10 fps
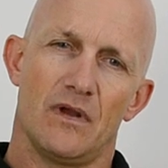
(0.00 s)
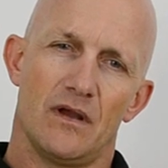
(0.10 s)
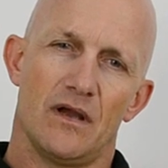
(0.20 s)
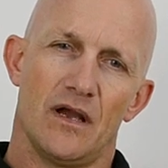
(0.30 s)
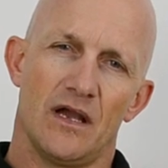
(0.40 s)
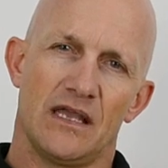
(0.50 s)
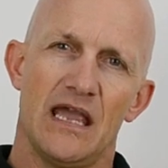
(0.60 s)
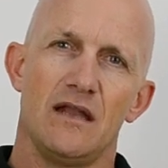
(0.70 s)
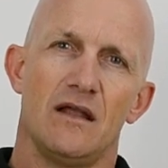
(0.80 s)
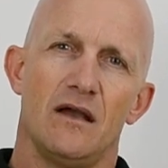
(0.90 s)

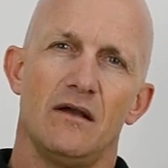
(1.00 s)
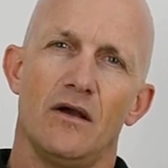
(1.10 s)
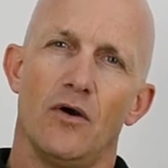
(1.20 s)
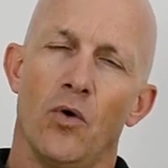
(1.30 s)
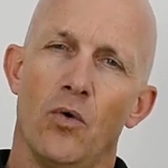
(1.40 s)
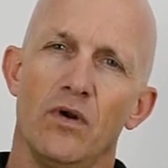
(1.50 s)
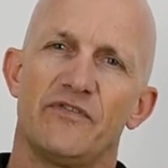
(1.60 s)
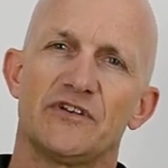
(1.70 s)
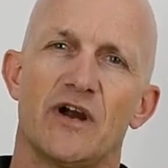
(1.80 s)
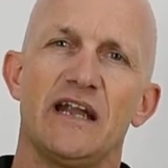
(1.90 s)
Again, all of the
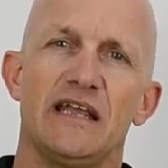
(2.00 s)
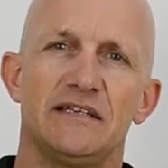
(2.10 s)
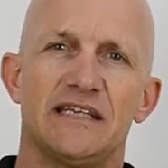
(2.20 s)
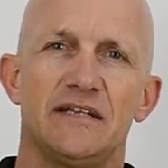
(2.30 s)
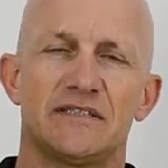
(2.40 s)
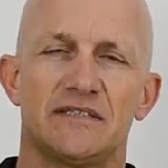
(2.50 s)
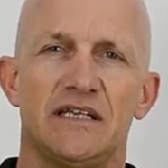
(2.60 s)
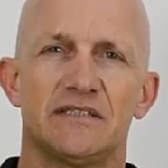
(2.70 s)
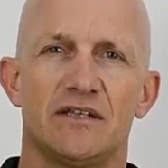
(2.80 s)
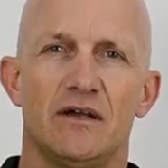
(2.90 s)
training
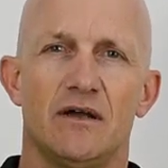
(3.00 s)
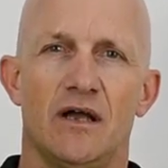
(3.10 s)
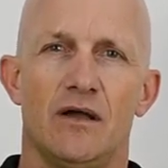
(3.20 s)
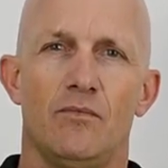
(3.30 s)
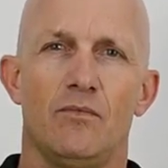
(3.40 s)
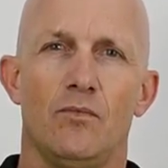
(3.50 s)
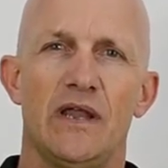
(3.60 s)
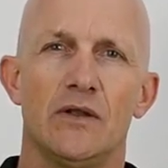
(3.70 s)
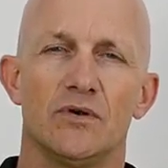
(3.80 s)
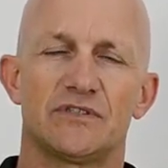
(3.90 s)
intensities that we
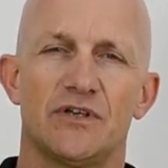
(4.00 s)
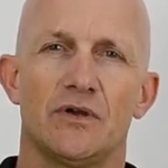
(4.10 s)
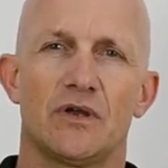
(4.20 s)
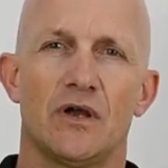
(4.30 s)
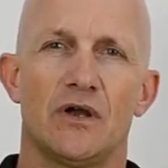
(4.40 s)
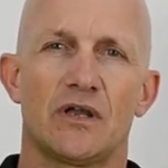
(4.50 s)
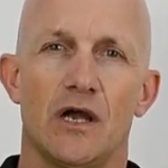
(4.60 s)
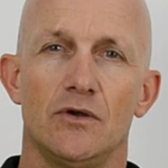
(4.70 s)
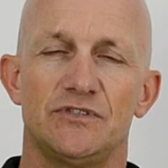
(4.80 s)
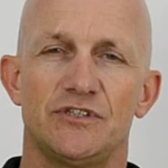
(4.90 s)
look to
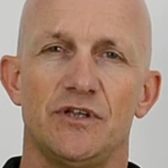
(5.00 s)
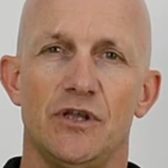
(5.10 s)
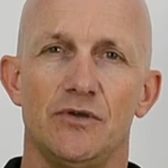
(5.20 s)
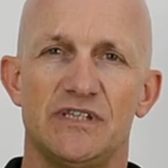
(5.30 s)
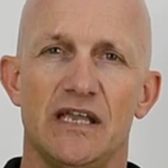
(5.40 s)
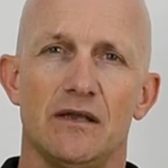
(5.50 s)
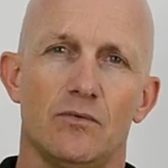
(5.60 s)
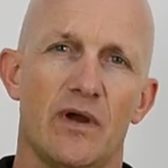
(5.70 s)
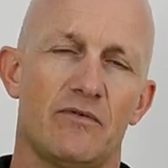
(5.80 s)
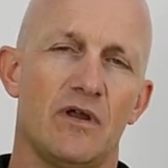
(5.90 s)
coach using,
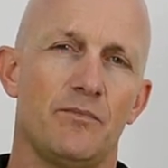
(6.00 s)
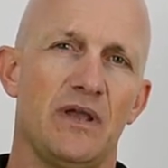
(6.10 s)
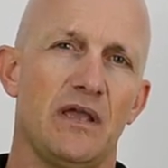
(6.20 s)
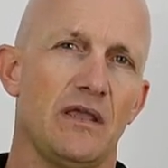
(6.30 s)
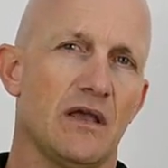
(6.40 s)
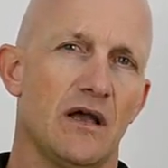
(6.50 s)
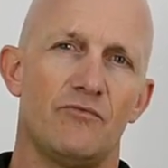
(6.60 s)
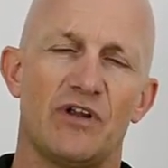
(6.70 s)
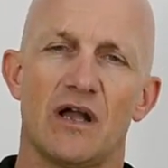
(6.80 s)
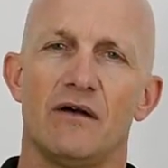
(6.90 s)
whether it be
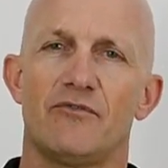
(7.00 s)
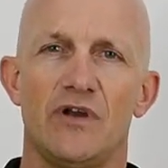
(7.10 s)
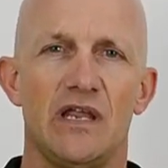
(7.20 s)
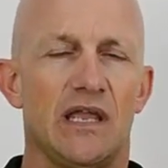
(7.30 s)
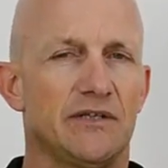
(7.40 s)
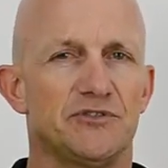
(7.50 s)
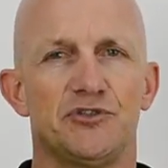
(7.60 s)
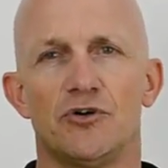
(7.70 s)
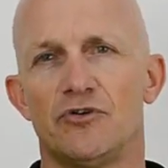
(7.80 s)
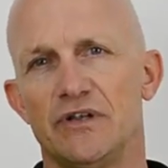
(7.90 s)
recovery,
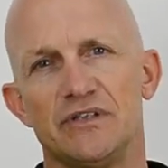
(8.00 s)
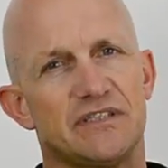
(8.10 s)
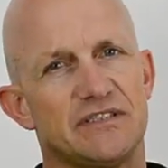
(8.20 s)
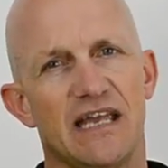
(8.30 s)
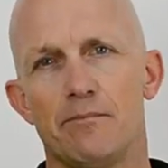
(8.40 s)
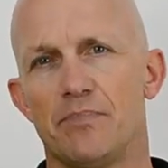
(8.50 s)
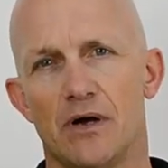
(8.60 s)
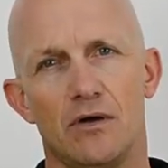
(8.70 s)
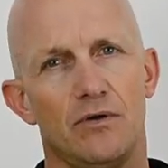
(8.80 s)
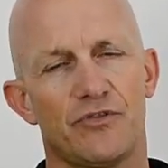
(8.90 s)
endurance,
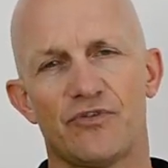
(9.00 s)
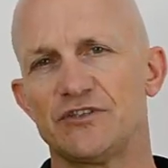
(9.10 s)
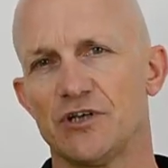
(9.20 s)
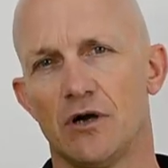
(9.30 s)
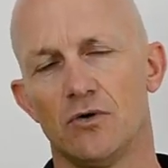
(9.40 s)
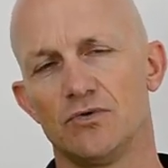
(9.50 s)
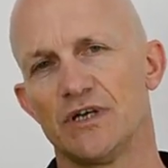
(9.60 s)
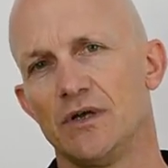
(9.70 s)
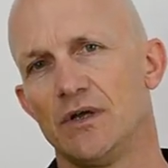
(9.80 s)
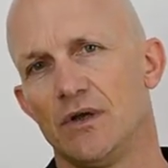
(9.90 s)
tempo, threshold,
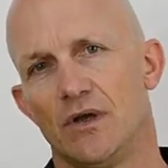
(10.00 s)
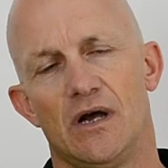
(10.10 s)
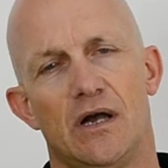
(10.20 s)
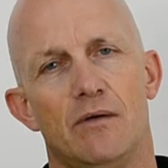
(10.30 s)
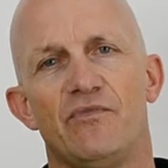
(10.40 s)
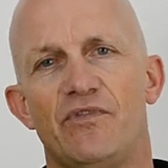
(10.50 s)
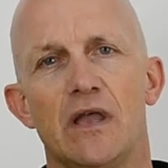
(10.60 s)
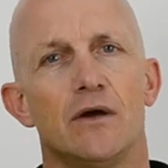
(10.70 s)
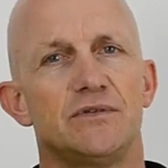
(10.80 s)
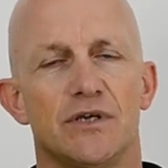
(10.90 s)

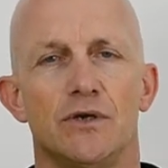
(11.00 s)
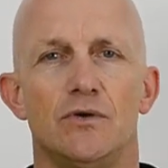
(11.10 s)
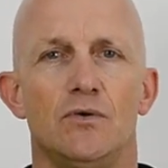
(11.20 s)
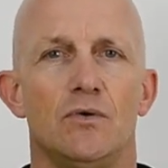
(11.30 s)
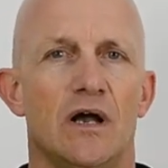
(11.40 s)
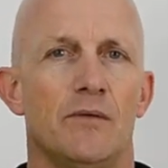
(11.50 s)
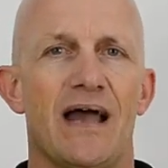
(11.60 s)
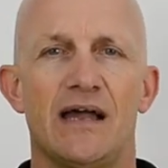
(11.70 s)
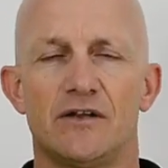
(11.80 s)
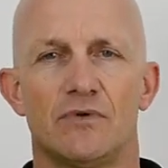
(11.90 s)
VO2,
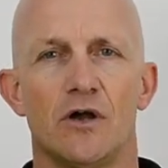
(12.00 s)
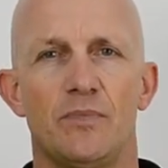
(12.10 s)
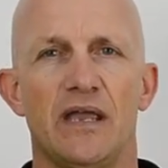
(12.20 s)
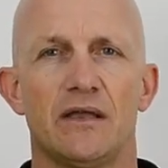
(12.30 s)
anaerobic